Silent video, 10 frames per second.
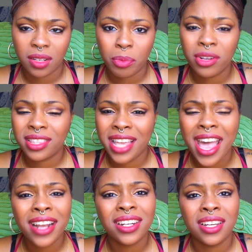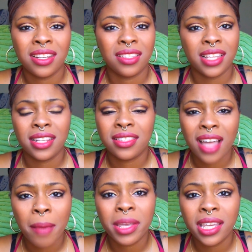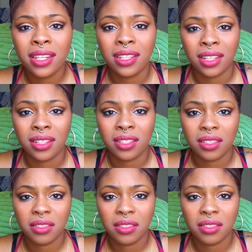protect us and stop killing us.